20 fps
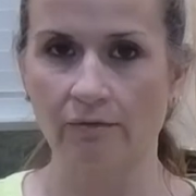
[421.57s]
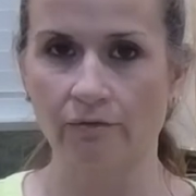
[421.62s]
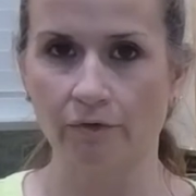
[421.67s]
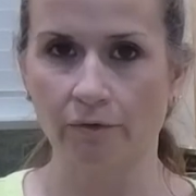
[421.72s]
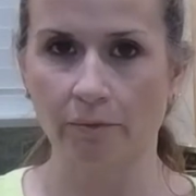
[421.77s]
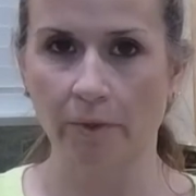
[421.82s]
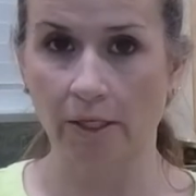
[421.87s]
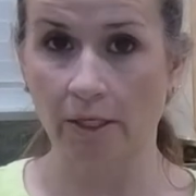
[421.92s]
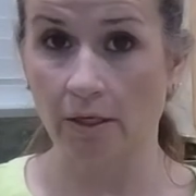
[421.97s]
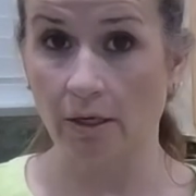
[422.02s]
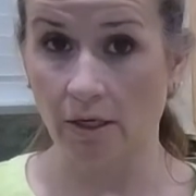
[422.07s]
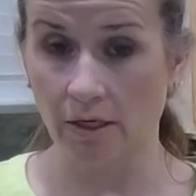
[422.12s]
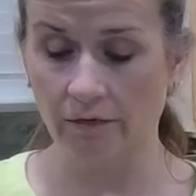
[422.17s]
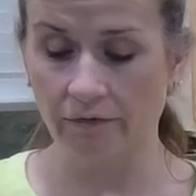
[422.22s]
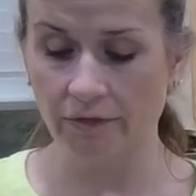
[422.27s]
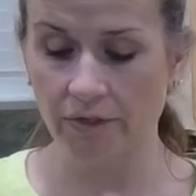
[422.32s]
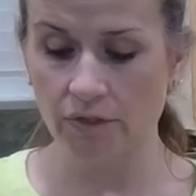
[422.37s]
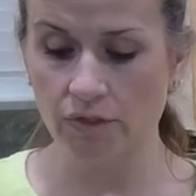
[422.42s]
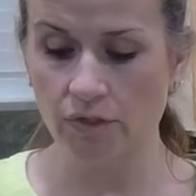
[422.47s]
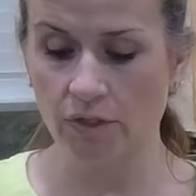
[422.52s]
for my
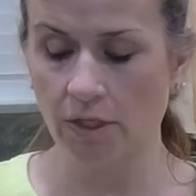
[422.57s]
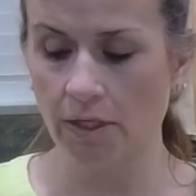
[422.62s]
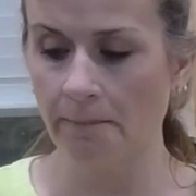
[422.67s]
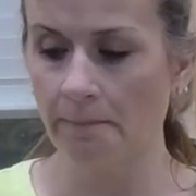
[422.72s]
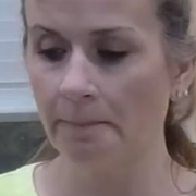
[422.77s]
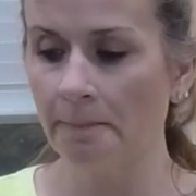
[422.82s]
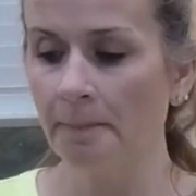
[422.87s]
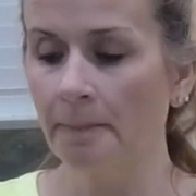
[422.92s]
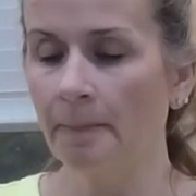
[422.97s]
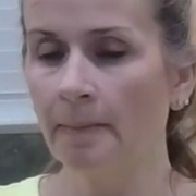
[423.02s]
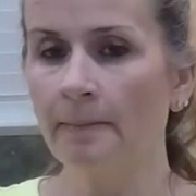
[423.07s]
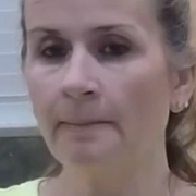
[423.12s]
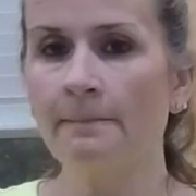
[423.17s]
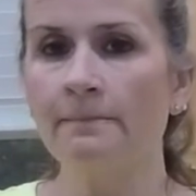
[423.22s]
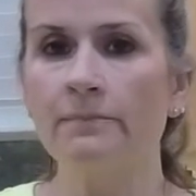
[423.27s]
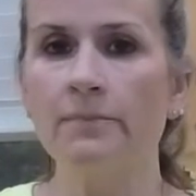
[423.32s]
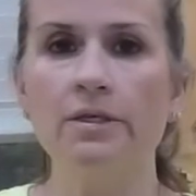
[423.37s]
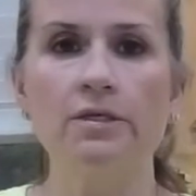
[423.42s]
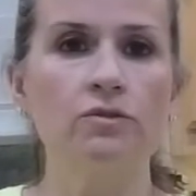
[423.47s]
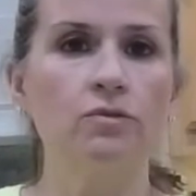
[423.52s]
coffee syrup.
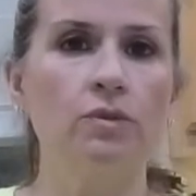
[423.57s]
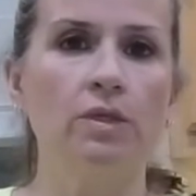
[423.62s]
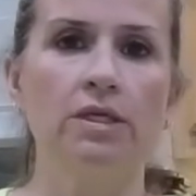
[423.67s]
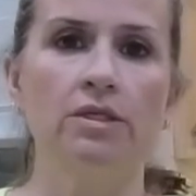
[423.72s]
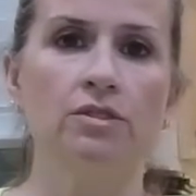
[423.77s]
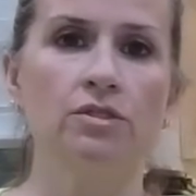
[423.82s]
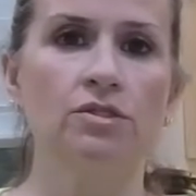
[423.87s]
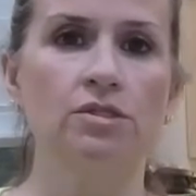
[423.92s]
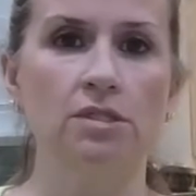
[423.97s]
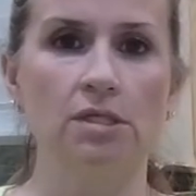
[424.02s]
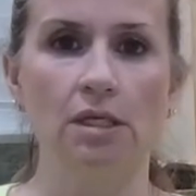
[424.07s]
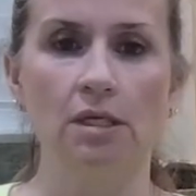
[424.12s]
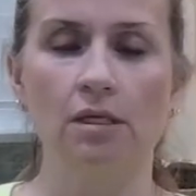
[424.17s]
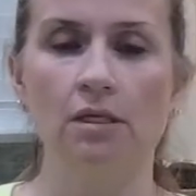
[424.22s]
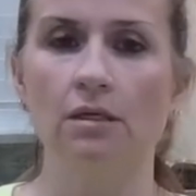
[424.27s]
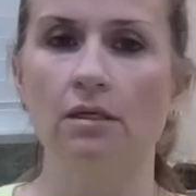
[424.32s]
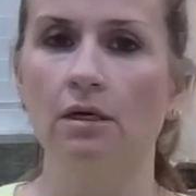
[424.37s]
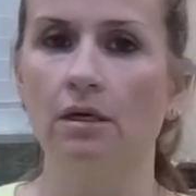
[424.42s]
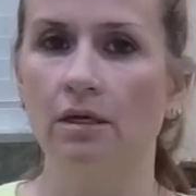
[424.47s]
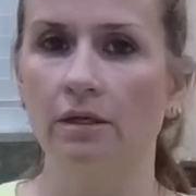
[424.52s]
This one I just
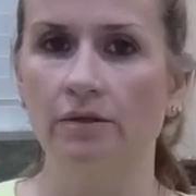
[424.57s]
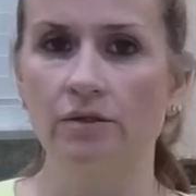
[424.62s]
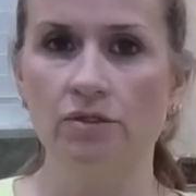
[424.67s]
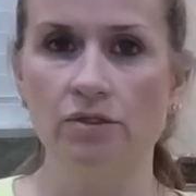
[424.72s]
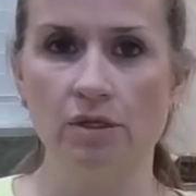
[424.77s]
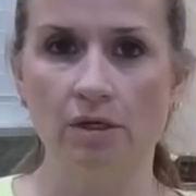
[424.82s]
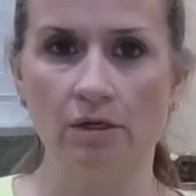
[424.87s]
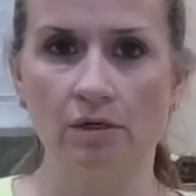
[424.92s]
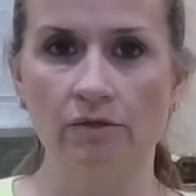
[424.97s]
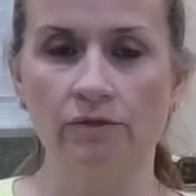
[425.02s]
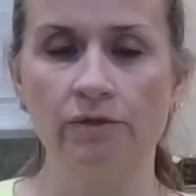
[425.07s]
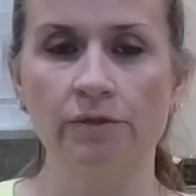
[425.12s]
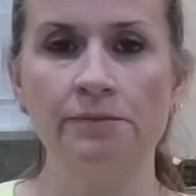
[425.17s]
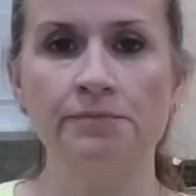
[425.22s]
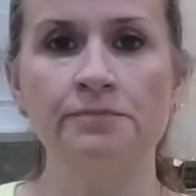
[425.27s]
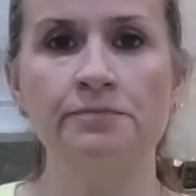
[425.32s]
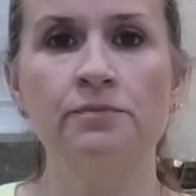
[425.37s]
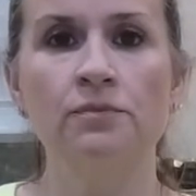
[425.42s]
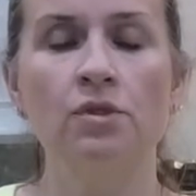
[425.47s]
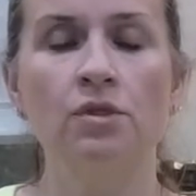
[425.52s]
did on the stove.
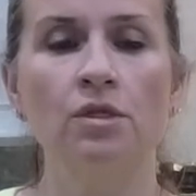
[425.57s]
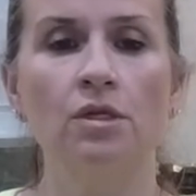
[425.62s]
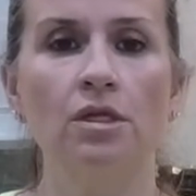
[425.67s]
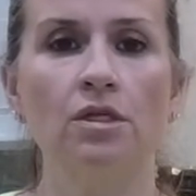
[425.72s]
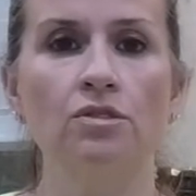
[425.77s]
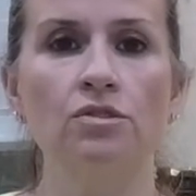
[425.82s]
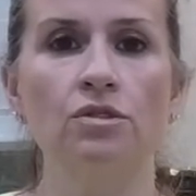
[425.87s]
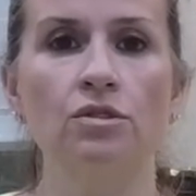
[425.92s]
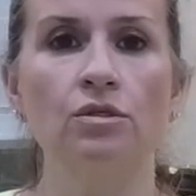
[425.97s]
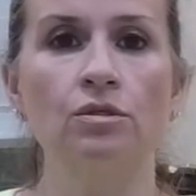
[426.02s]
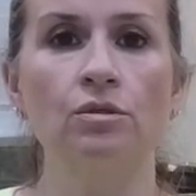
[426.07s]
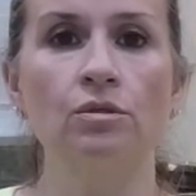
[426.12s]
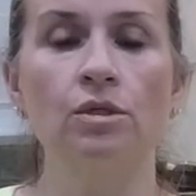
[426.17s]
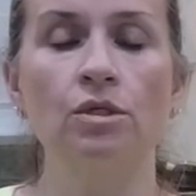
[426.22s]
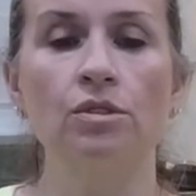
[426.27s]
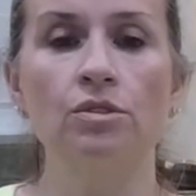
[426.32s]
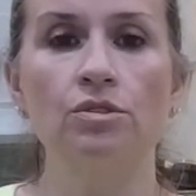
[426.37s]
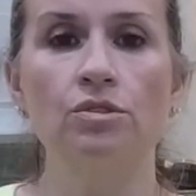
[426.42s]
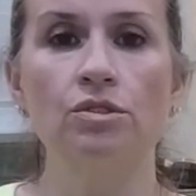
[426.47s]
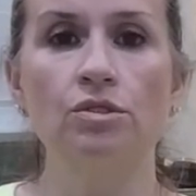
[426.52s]
You're gonna do
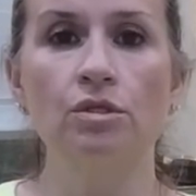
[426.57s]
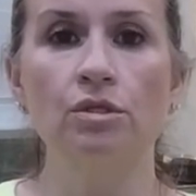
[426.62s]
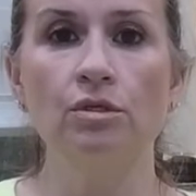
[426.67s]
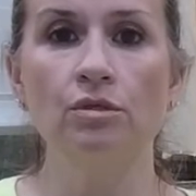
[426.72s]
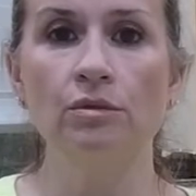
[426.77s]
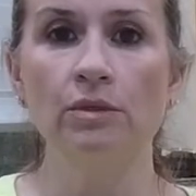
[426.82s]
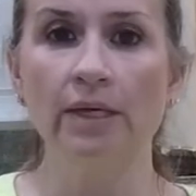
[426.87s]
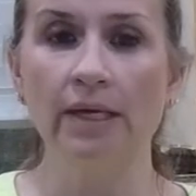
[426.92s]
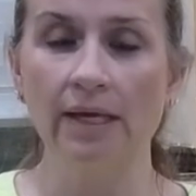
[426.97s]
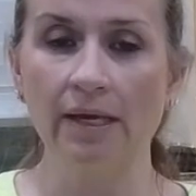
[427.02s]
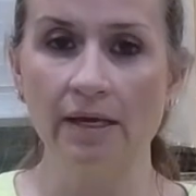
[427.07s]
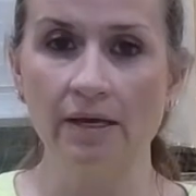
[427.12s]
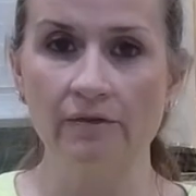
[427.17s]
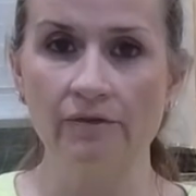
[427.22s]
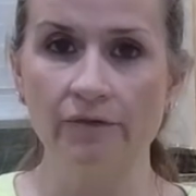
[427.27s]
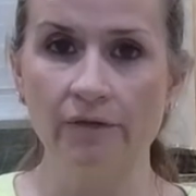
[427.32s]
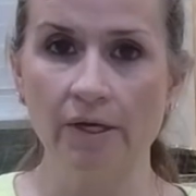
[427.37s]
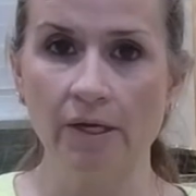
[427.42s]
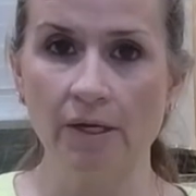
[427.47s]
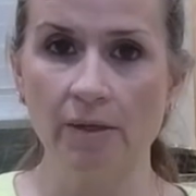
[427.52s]

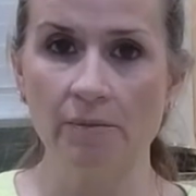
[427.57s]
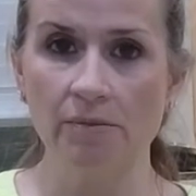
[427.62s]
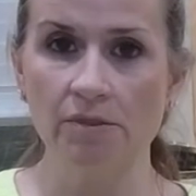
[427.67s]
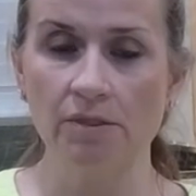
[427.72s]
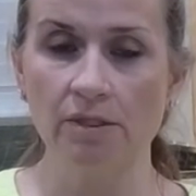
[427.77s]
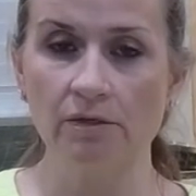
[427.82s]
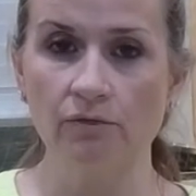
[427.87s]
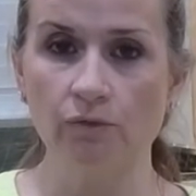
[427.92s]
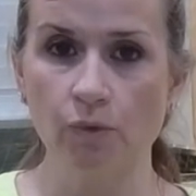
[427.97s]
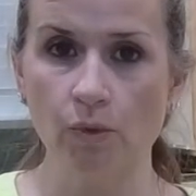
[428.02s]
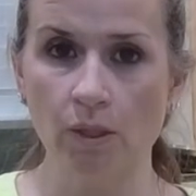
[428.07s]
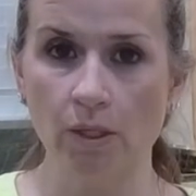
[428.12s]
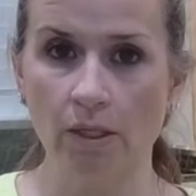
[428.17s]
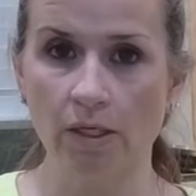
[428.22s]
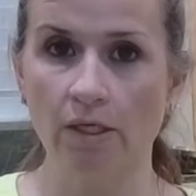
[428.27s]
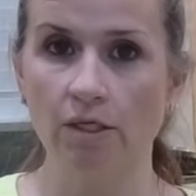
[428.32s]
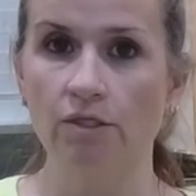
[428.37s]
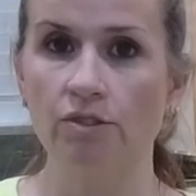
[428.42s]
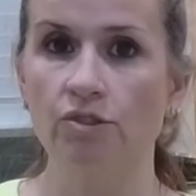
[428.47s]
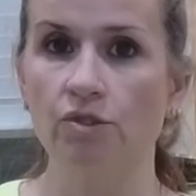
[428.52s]
2.5 cups of
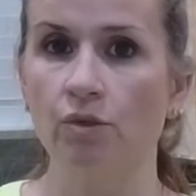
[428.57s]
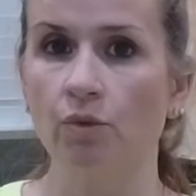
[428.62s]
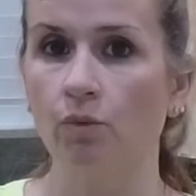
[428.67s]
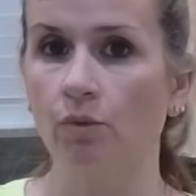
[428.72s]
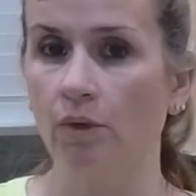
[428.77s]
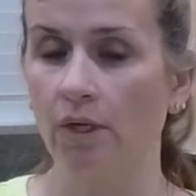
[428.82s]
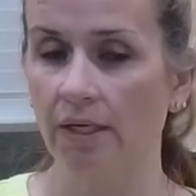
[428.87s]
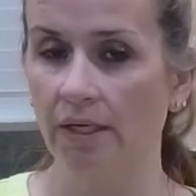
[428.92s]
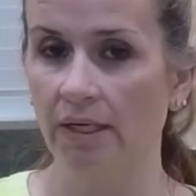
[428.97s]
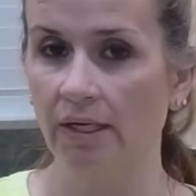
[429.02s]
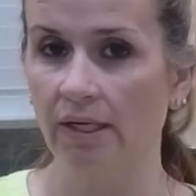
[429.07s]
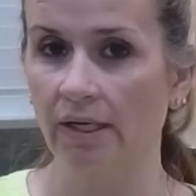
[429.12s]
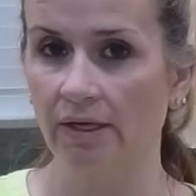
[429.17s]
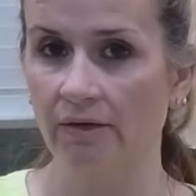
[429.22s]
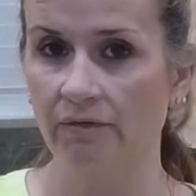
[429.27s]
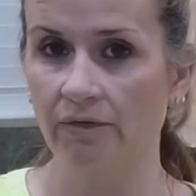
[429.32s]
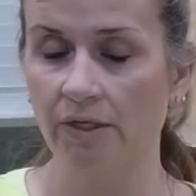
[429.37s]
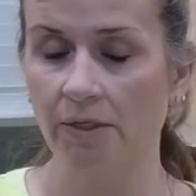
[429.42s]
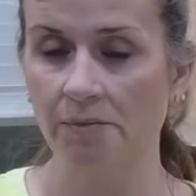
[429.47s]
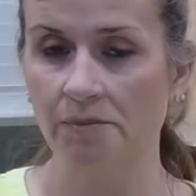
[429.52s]
water to
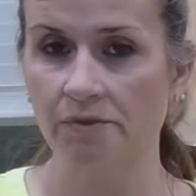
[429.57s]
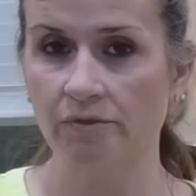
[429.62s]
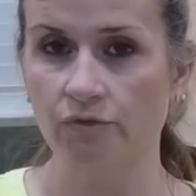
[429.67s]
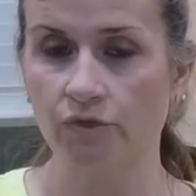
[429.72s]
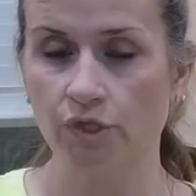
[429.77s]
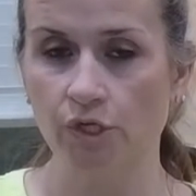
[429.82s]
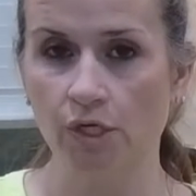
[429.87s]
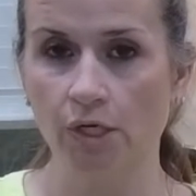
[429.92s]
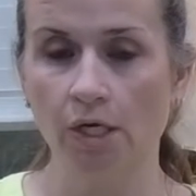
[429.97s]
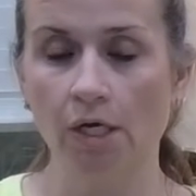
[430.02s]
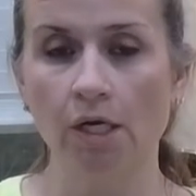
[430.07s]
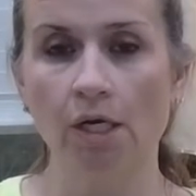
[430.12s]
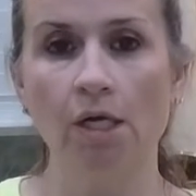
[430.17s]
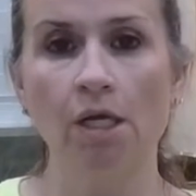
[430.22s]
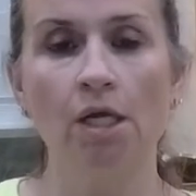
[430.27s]
1.5 cups of sugar.